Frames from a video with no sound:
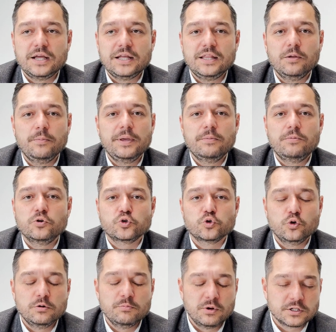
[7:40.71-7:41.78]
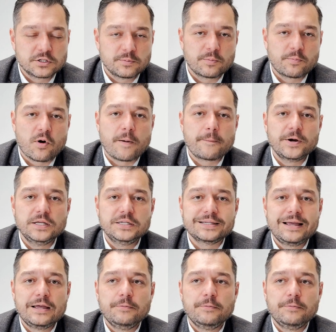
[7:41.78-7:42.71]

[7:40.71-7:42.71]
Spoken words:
and they'll be able to show you multiple properties